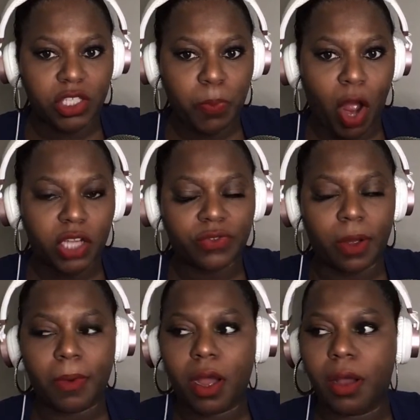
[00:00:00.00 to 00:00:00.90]
Sparks
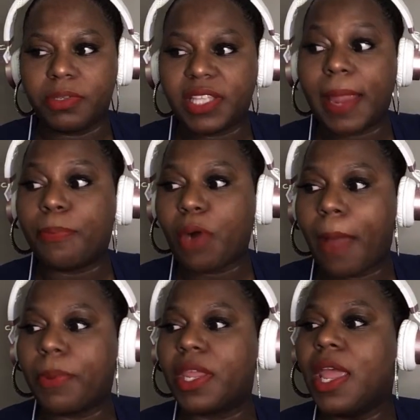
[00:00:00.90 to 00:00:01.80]
from State
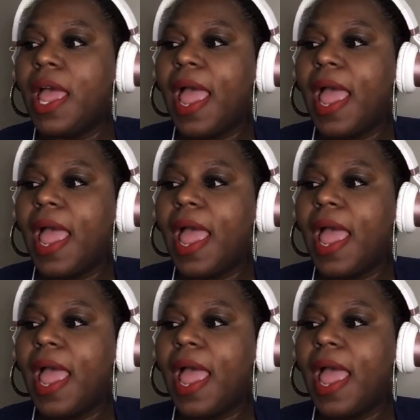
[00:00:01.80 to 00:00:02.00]
Property,